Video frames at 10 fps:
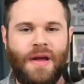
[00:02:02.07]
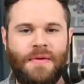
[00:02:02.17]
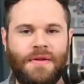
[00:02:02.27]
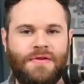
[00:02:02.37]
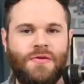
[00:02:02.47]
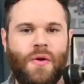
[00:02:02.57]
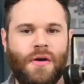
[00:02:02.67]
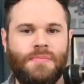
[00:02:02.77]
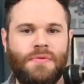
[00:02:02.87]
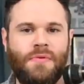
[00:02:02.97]
here to our
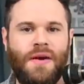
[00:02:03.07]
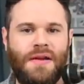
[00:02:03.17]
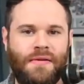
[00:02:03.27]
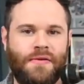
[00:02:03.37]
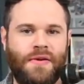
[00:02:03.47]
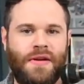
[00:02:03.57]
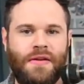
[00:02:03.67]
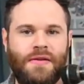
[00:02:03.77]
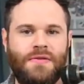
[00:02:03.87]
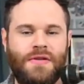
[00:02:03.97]
Blue White Illustrated
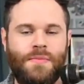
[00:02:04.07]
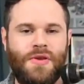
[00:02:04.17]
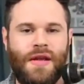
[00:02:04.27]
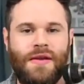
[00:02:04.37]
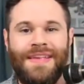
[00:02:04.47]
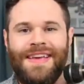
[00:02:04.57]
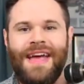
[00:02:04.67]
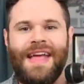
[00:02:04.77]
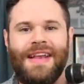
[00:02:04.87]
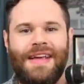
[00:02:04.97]
YouTube channel
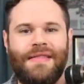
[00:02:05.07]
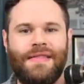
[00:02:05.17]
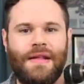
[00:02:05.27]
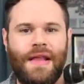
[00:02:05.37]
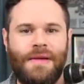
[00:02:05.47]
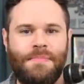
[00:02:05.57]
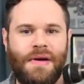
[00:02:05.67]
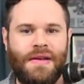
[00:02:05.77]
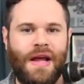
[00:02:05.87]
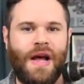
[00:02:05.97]
and hit the like
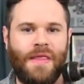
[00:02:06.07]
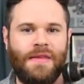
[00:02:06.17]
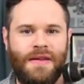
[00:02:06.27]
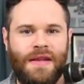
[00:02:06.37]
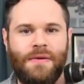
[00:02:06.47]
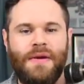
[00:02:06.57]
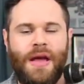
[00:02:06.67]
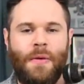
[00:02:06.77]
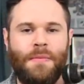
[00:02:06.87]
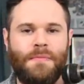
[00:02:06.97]
button on the video.
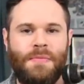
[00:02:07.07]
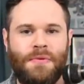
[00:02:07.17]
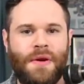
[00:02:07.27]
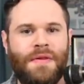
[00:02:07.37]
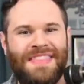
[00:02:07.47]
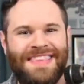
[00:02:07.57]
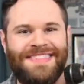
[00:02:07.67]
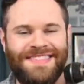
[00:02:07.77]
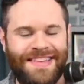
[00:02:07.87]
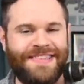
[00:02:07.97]
Helps people know that this
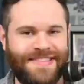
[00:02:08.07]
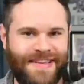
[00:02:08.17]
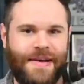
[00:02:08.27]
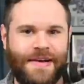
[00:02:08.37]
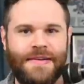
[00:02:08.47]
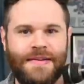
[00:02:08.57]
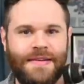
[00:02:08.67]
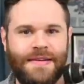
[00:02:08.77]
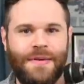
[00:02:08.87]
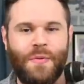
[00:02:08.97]
doesn't suck,
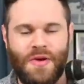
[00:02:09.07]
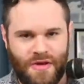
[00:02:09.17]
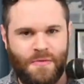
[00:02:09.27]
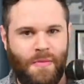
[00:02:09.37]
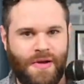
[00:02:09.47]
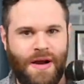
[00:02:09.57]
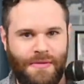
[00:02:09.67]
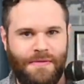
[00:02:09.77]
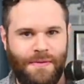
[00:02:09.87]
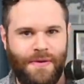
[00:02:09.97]
which is what we're going
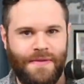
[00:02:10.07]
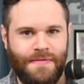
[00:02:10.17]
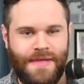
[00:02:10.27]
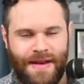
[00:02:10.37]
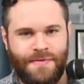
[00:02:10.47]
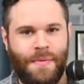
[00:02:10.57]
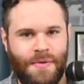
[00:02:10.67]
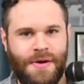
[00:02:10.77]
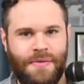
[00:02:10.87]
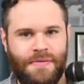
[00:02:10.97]
for. That is what we're
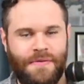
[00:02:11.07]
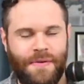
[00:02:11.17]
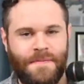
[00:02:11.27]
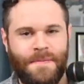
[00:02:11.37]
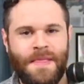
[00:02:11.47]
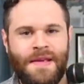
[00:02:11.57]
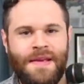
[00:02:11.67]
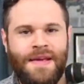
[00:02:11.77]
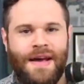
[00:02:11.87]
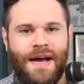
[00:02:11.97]
going for.
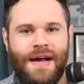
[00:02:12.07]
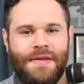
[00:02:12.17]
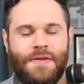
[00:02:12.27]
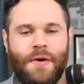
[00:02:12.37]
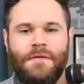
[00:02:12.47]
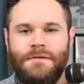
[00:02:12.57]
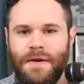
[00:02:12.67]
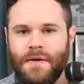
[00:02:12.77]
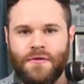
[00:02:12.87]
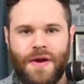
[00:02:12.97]
So
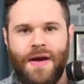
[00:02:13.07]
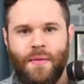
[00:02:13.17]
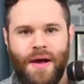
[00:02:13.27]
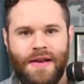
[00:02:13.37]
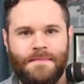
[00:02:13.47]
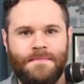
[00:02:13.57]
Phil Trautwein.